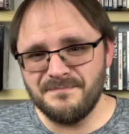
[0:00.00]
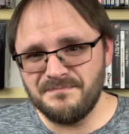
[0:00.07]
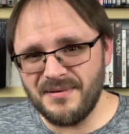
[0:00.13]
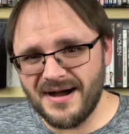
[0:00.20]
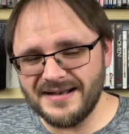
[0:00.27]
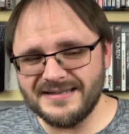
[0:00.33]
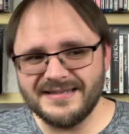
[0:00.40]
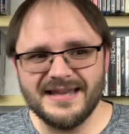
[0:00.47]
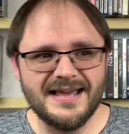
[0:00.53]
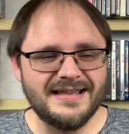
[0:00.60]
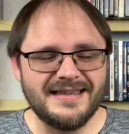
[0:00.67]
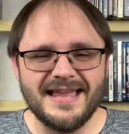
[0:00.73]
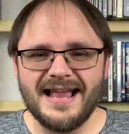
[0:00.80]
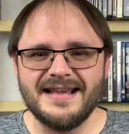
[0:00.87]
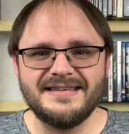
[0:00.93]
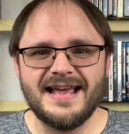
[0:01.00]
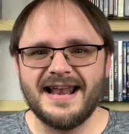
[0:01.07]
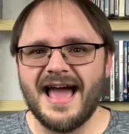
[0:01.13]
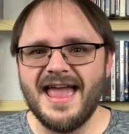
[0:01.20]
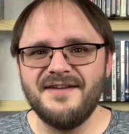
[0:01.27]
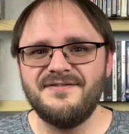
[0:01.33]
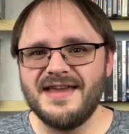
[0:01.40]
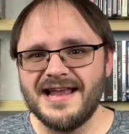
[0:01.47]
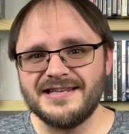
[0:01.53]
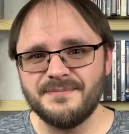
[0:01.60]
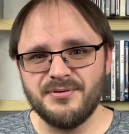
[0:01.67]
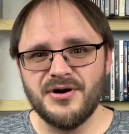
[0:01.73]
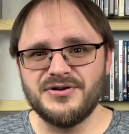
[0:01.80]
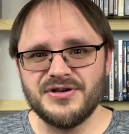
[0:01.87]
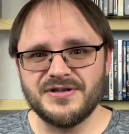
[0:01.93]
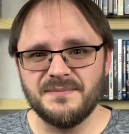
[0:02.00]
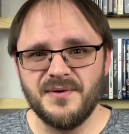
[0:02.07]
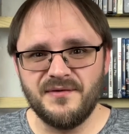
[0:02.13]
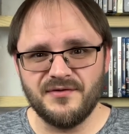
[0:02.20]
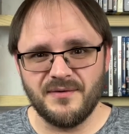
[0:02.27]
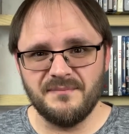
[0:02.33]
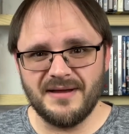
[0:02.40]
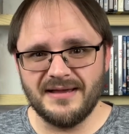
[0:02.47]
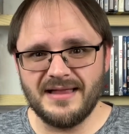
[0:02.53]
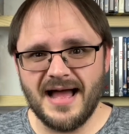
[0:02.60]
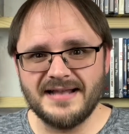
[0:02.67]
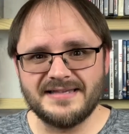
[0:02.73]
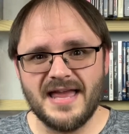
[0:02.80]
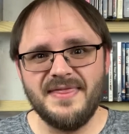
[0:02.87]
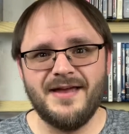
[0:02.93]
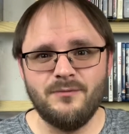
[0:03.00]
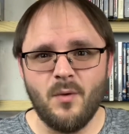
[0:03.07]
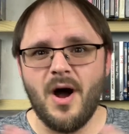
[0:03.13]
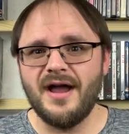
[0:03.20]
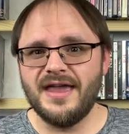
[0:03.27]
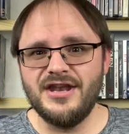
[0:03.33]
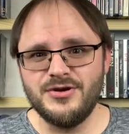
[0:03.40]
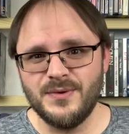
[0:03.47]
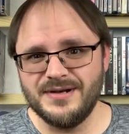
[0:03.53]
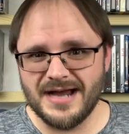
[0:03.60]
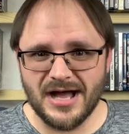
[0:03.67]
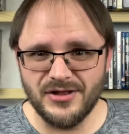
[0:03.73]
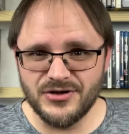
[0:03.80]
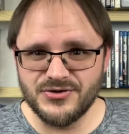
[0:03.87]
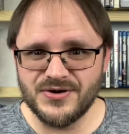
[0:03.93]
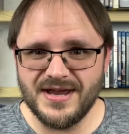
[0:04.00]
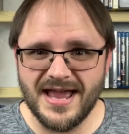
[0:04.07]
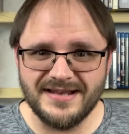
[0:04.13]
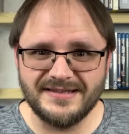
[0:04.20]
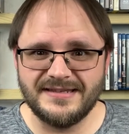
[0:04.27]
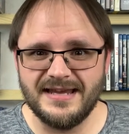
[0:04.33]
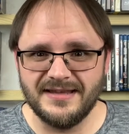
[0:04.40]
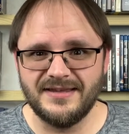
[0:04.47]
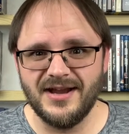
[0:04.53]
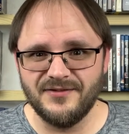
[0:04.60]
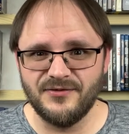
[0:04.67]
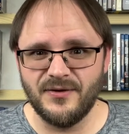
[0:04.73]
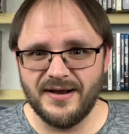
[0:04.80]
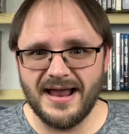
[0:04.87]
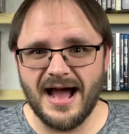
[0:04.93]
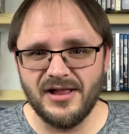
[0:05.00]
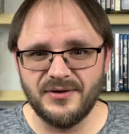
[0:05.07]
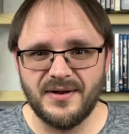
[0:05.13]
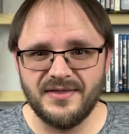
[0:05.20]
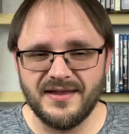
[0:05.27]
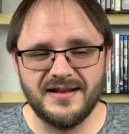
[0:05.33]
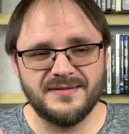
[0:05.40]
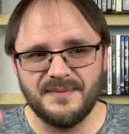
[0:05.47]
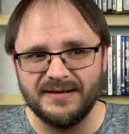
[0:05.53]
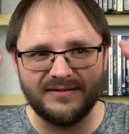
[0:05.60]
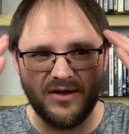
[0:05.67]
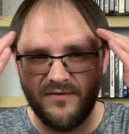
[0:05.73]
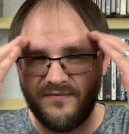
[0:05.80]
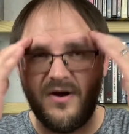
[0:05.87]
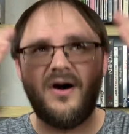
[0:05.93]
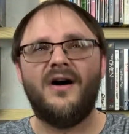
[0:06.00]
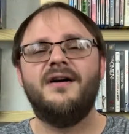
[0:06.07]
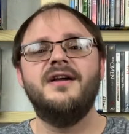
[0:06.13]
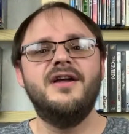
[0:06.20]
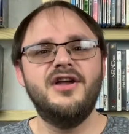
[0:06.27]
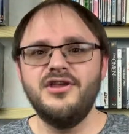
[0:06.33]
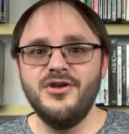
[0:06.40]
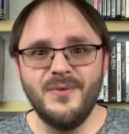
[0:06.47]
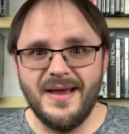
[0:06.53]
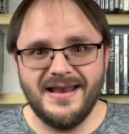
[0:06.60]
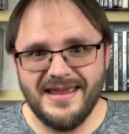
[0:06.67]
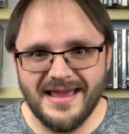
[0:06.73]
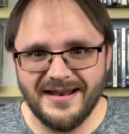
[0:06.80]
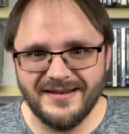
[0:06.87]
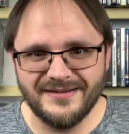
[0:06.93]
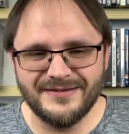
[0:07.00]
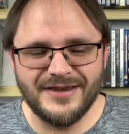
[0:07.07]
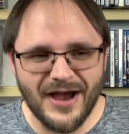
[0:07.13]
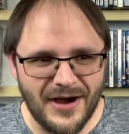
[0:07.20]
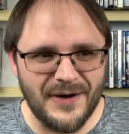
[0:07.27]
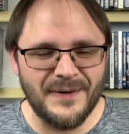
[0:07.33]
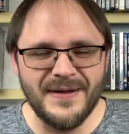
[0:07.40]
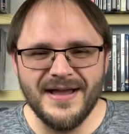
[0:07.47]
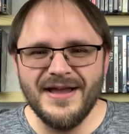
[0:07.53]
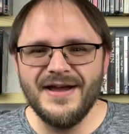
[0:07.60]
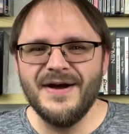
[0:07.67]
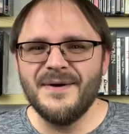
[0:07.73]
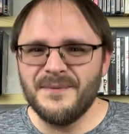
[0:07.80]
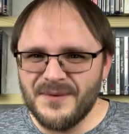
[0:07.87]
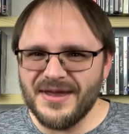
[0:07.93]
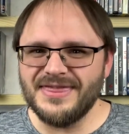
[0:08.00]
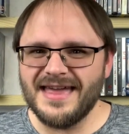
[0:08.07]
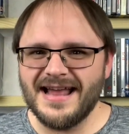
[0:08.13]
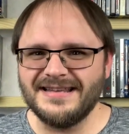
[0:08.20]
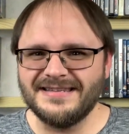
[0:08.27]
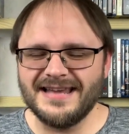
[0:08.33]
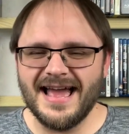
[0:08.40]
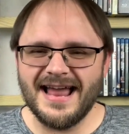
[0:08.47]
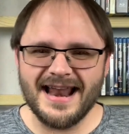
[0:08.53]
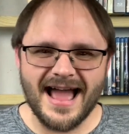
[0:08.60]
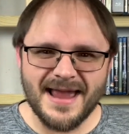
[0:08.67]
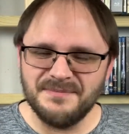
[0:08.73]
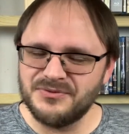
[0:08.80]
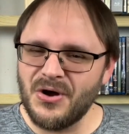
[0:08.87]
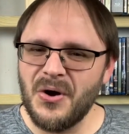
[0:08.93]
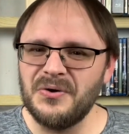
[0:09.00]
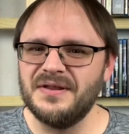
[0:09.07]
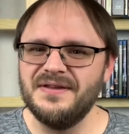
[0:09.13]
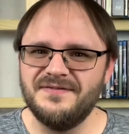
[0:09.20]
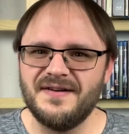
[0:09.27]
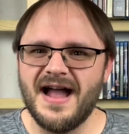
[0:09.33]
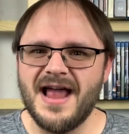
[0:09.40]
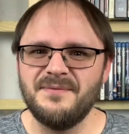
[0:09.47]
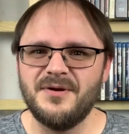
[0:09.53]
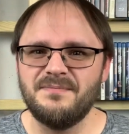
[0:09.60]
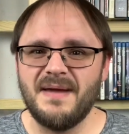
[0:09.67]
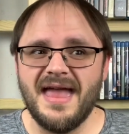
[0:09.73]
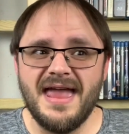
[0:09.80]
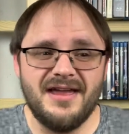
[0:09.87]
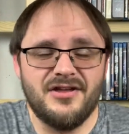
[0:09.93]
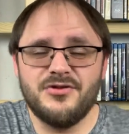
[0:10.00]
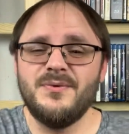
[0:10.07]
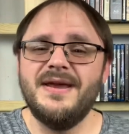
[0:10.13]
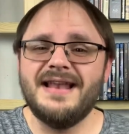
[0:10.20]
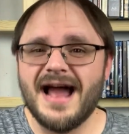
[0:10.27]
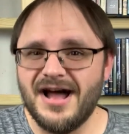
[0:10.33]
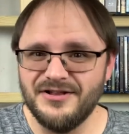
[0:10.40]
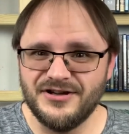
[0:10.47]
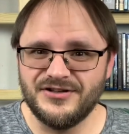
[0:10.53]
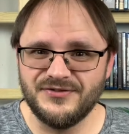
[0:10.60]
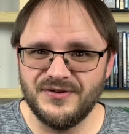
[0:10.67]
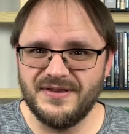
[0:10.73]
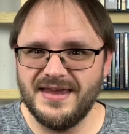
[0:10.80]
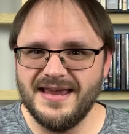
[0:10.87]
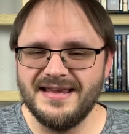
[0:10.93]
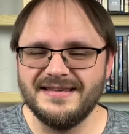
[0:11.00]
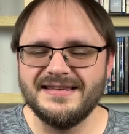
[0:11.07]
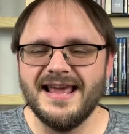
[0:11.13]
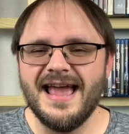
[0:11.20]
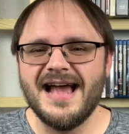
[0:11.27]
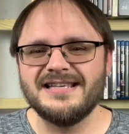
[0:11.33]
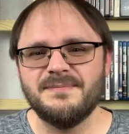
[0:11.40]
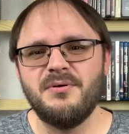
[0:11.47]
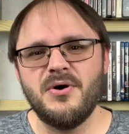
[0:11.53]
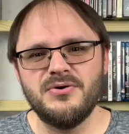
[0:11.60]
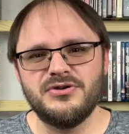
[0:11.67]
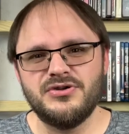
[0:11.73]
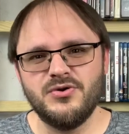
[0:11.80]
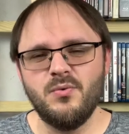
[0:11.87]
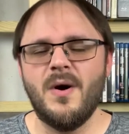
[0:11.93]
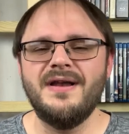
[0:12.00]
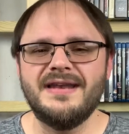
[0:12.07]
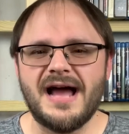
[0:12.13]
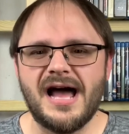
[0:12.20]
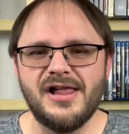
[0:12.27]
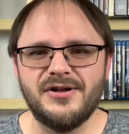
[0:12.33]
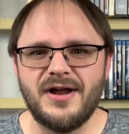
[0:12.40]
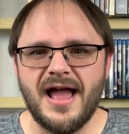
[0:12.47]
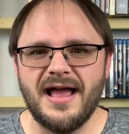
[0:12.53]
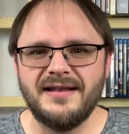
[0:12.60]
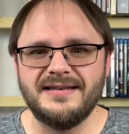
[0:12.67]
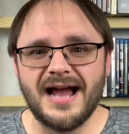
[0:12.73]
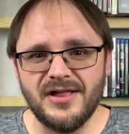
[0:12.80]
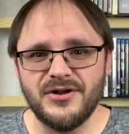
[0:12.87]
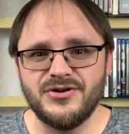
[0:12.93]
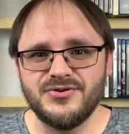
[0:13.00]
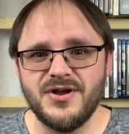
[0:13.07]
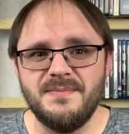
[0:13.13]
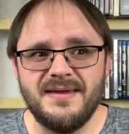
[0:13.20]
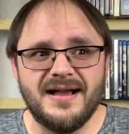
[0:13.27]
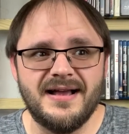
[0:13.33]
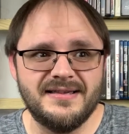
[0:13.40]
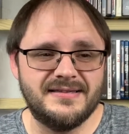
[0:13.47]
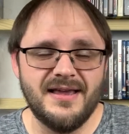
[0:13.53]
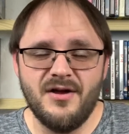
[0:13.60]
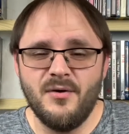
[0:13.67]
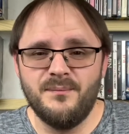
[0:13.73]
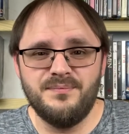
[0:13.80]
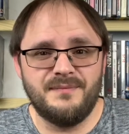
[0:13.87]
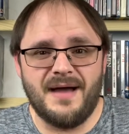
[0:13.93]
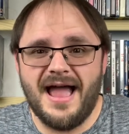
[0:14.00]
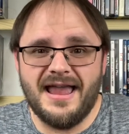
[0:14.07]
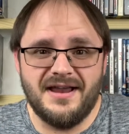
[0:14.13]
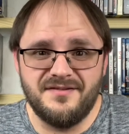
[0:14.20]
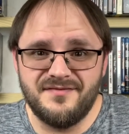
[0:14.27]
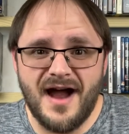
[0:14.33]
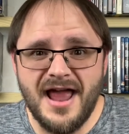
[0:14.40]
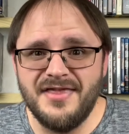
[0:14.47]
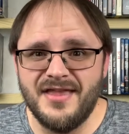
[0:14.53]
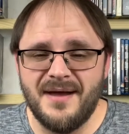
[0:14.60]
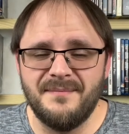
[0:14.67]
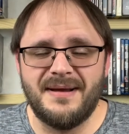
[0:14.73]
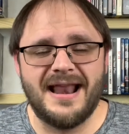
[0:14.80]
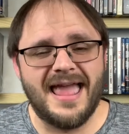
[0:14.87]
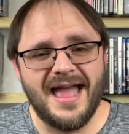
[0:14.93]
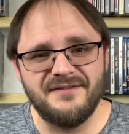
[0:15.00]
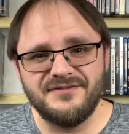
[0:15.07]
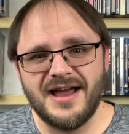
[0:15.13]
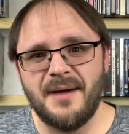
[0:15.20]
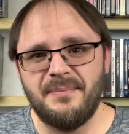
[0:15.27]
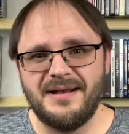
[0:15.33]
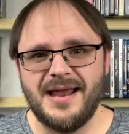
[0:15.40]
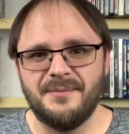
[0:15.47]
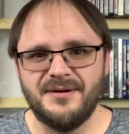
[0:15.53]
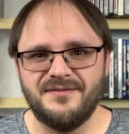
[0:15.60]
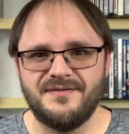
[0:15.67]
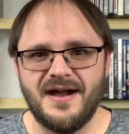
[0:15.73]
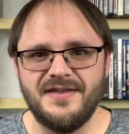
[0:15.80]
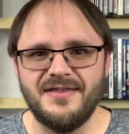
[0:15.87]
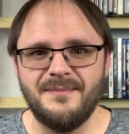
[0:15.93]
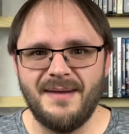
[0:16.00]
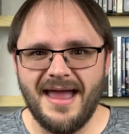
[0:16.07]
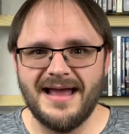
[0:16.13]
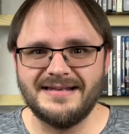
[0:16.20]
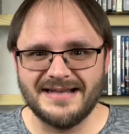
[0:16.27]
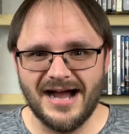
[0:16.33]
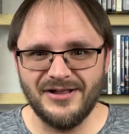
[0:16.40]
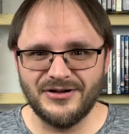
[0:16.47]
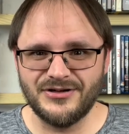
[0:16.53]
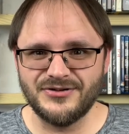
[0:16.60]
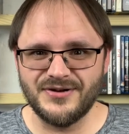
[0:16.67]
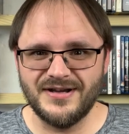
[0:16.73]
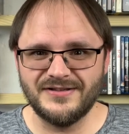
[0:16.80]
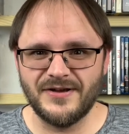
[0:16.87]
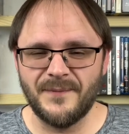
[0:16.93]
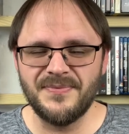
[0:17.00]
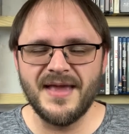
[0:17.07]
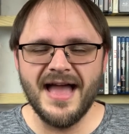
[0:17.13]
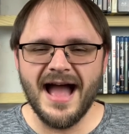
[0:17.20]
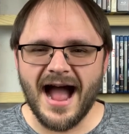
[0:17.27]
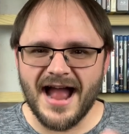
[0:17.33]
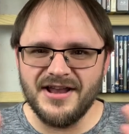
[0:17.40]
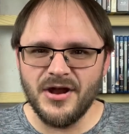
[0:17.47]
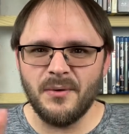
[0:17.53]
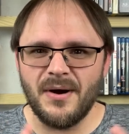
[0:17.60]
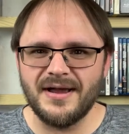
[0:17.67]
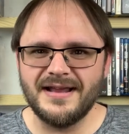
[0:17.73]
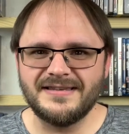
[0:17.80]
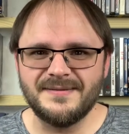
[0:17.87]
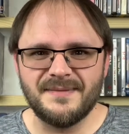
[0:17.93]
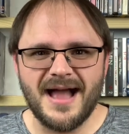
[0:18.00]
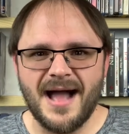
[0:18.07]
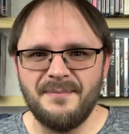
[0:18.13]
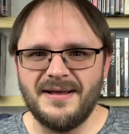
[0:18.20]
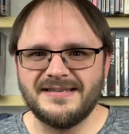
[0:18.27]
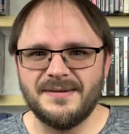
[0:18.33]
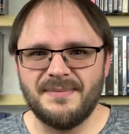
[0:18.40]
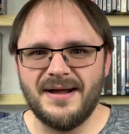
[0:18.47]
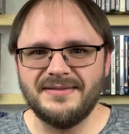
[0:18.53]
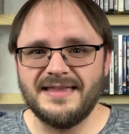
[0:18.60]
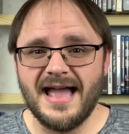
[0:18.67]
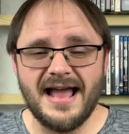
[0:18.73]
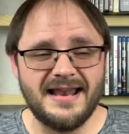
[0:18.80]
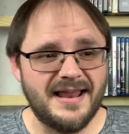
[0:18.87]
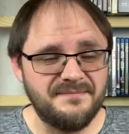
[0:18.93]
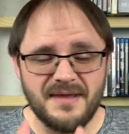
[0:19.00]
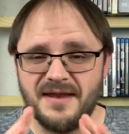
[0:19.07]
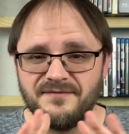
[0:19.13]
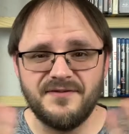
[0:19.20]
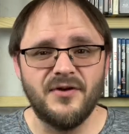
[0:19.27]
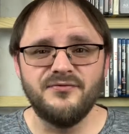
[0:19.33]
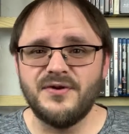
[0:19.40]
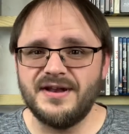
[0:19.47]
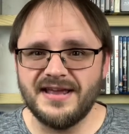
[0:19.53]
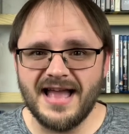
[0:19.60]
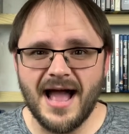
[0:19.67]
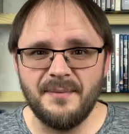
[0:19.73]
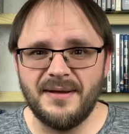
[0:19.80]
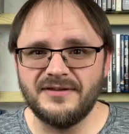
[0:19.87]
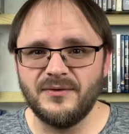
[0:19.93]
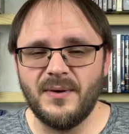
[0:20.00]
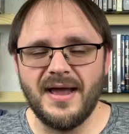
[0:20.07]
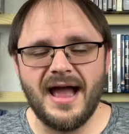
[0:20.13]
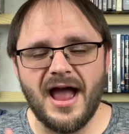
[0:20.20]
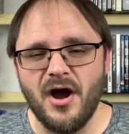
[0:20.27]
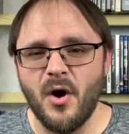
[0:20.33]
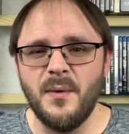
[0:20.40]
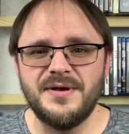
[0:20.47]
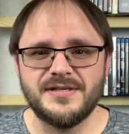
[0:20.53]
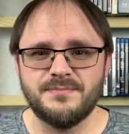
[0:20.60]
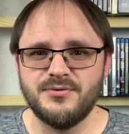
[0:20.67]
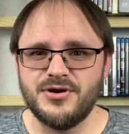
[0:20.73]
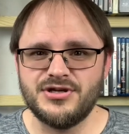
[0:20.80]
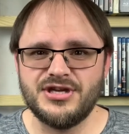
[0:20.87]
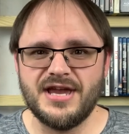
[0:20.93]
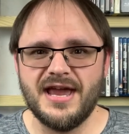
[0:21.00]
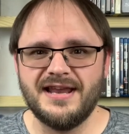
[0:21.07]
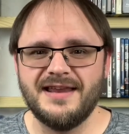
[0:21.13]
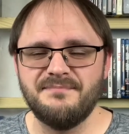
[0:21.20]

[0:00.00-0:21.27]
but like I said, I have yet to purchase a movie from Big Lots and then walk into a Dollar Tree and see it there for $1 and think to myself, oh, you idiot. So with that said, I am totally fine with paying $3 for these as opposed to $1 at Dollar Tree because I can find them, and I have not been able to find them at Dollar Tree. So I know I'll get some comments about that, and feel free to comment away. I always appreciate